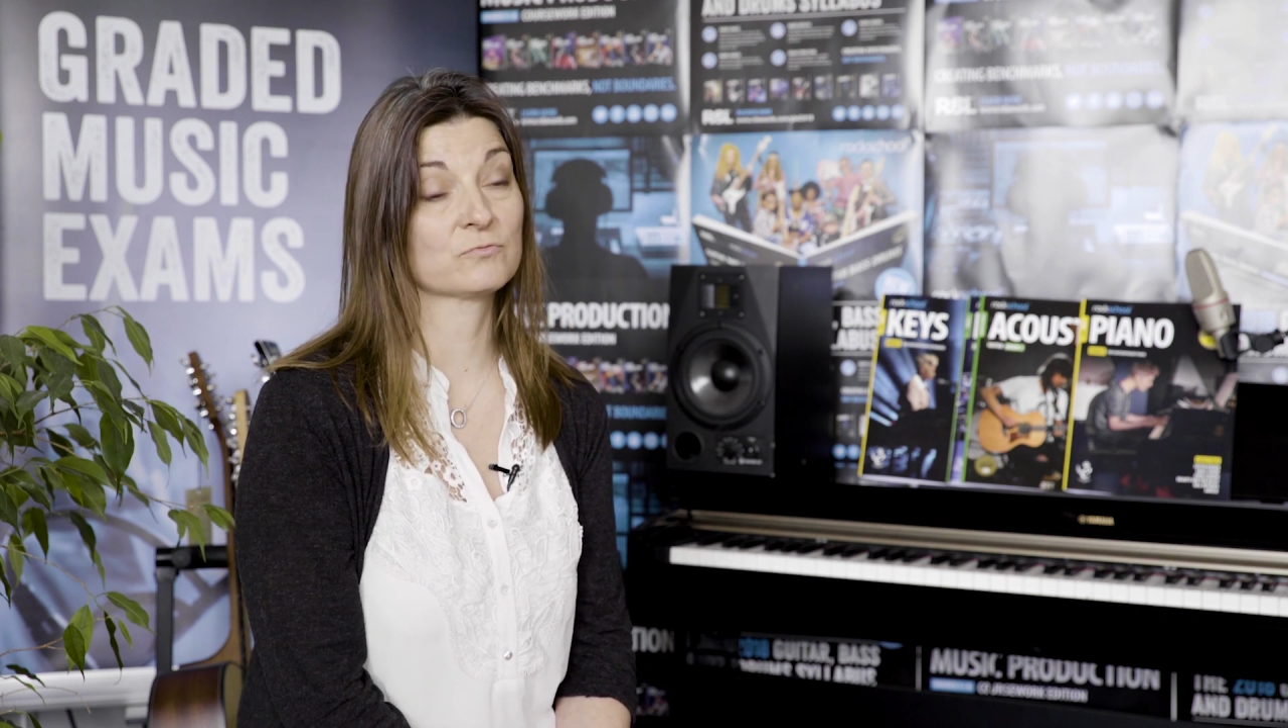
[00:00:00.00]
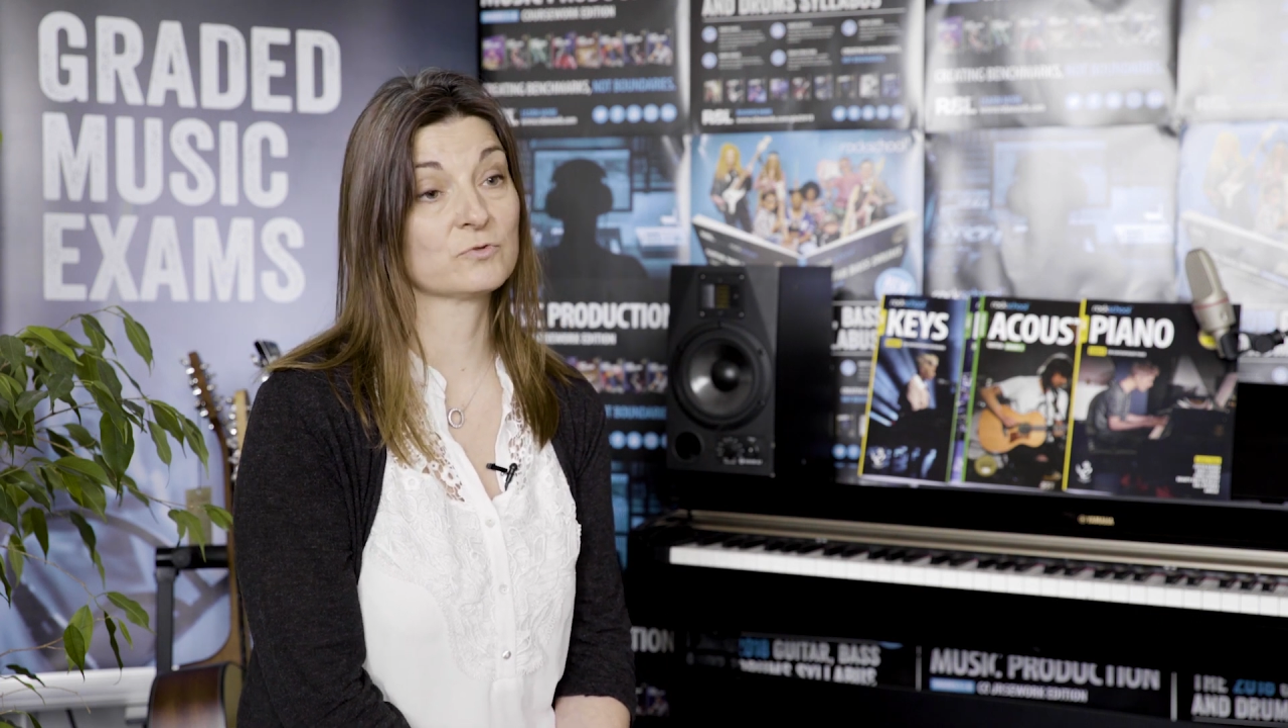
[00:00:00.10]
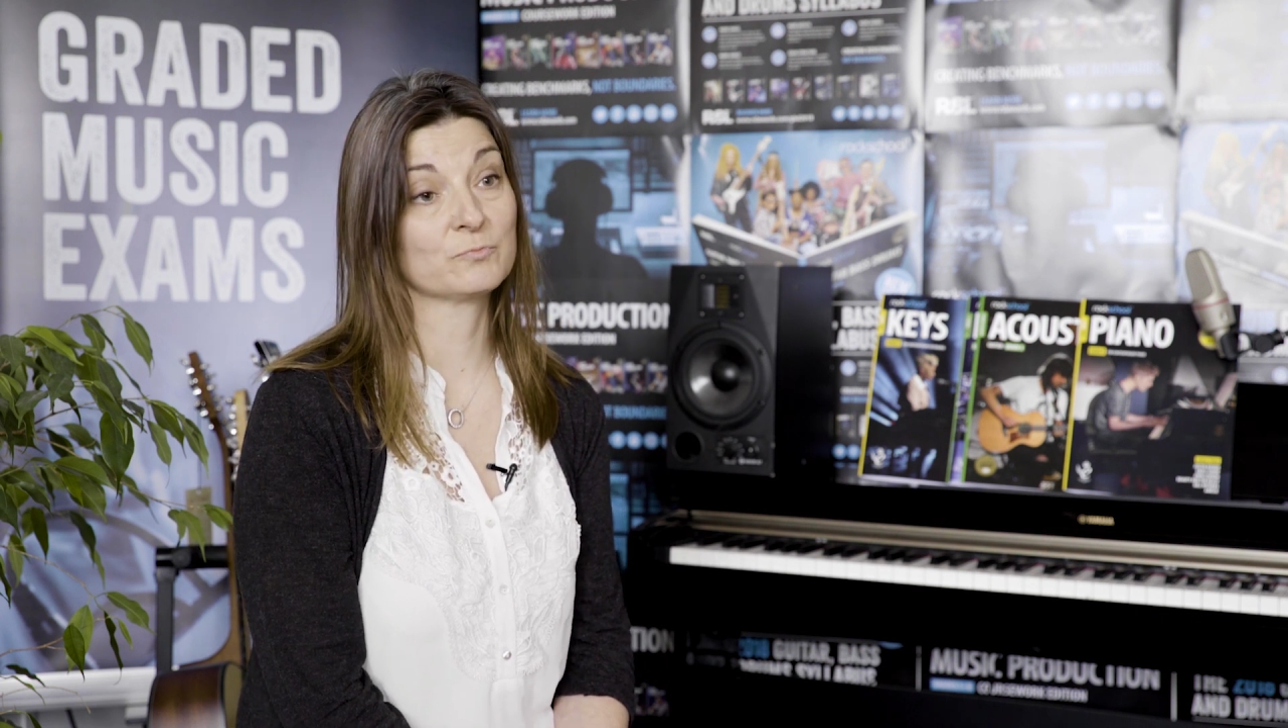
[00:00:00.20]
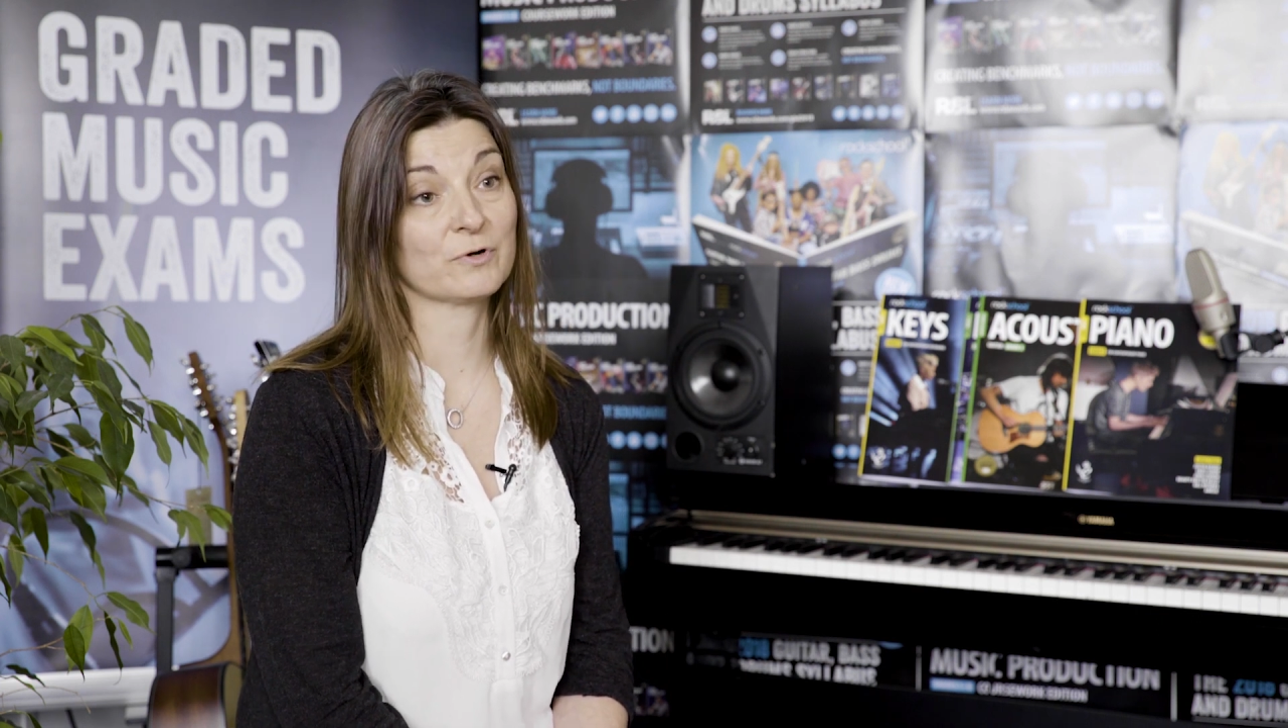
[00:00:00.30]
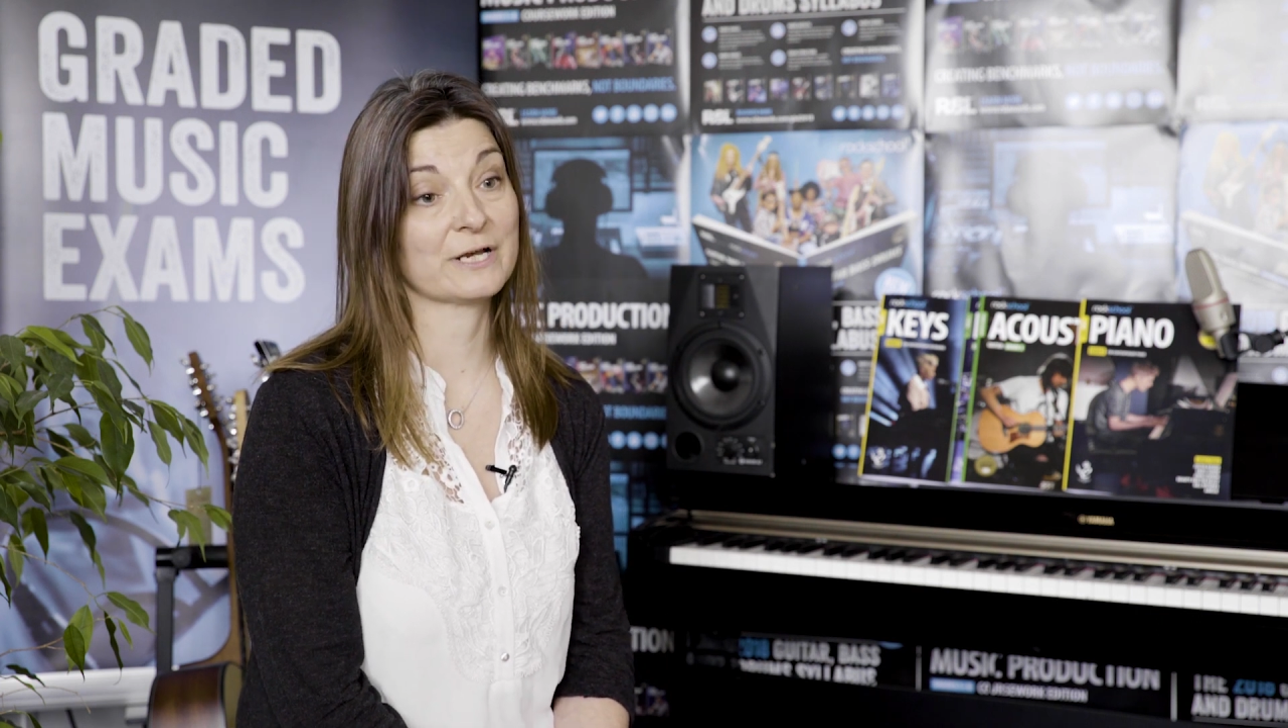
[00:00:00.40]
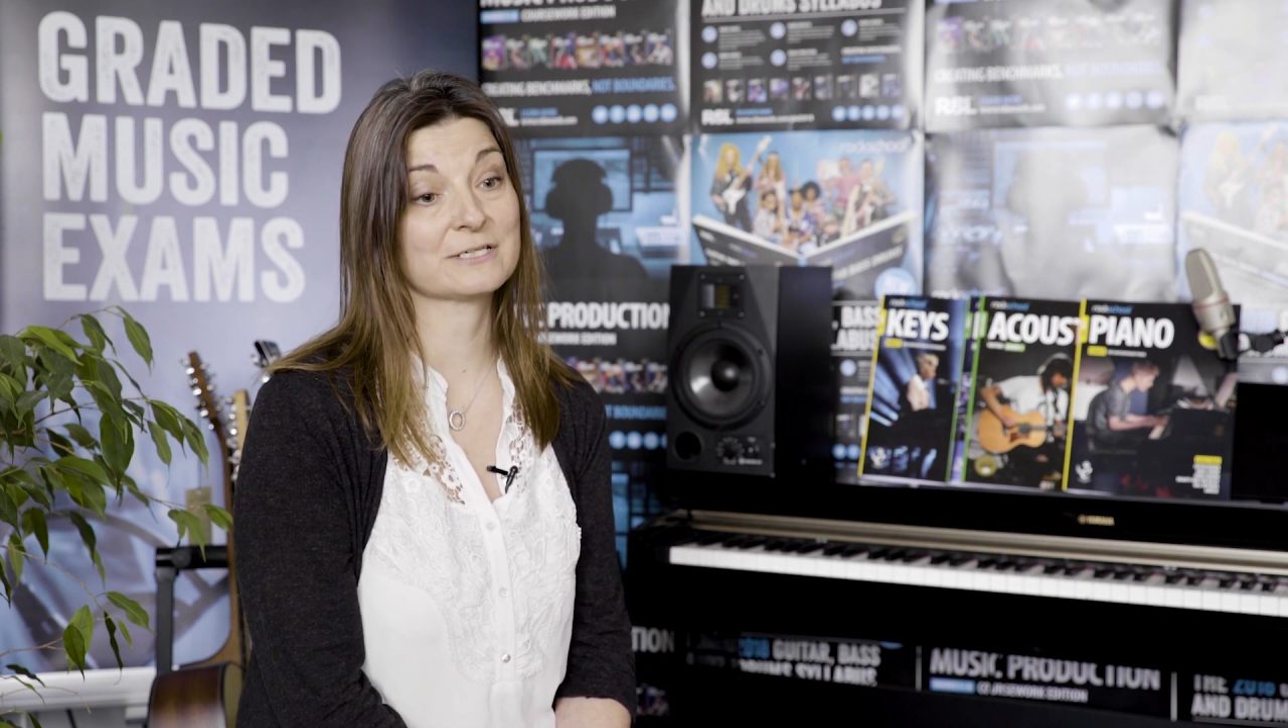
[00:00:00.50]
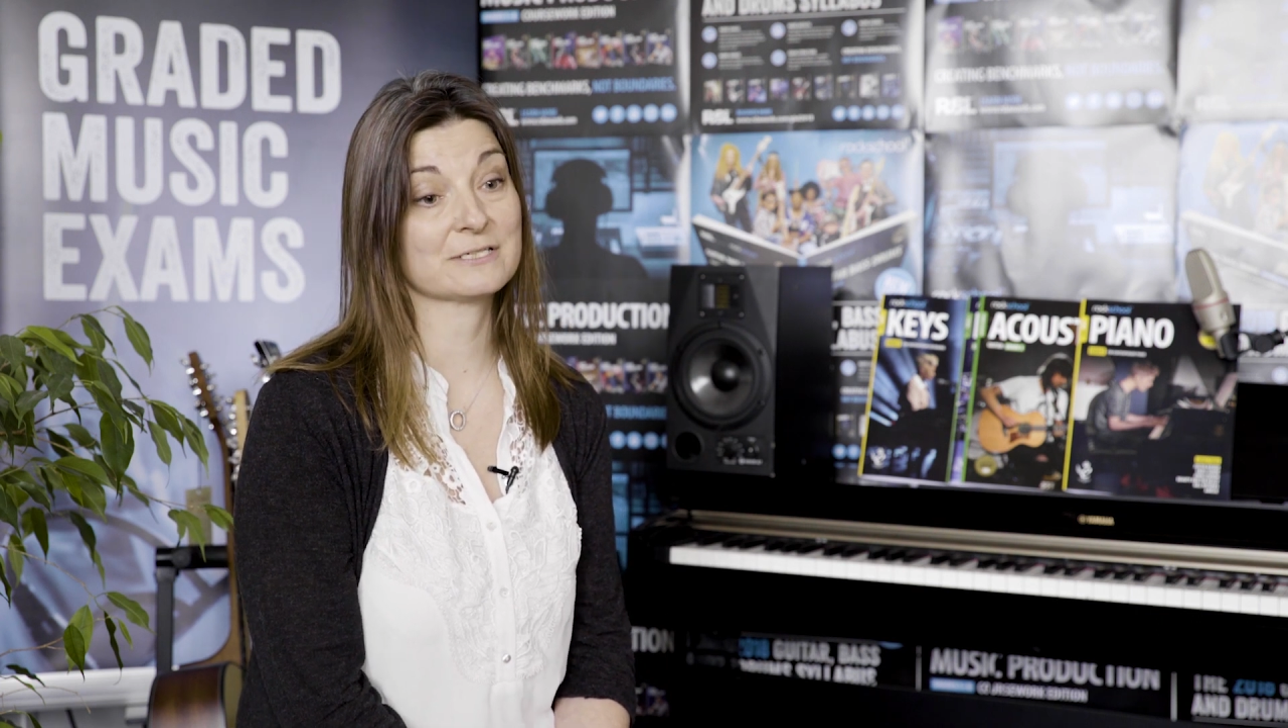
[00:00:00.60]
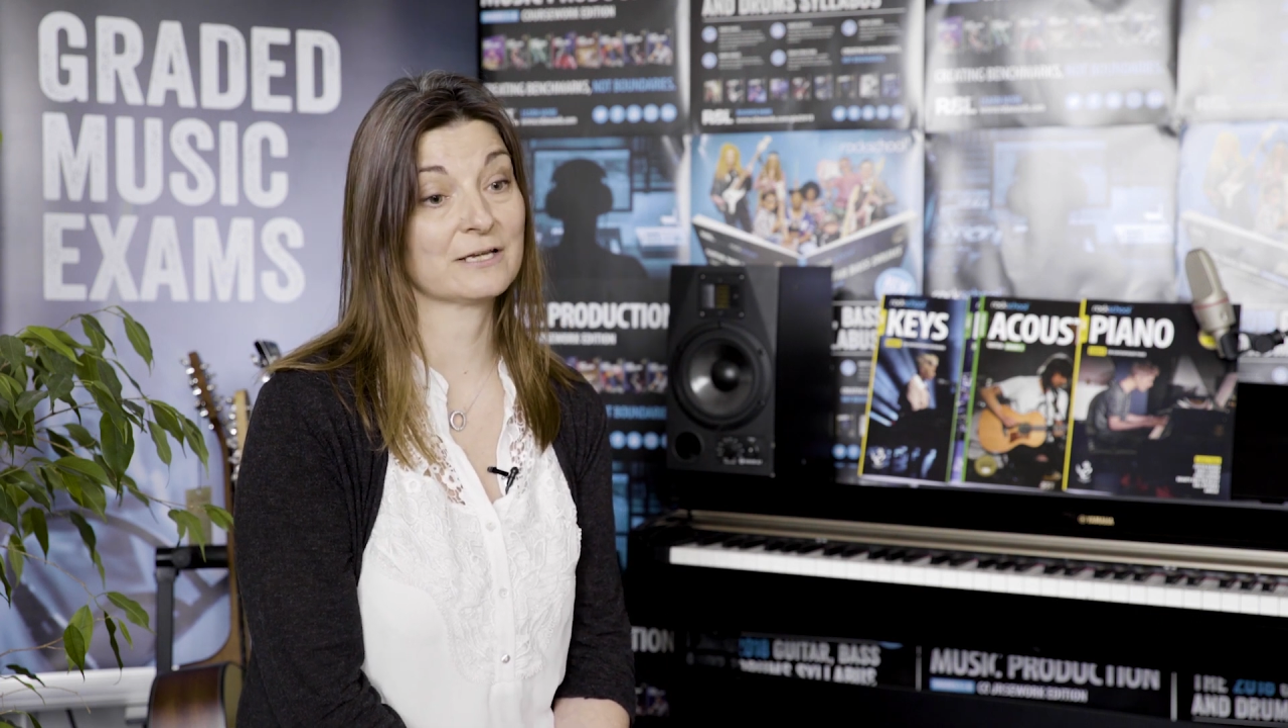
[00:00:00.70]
rubrics,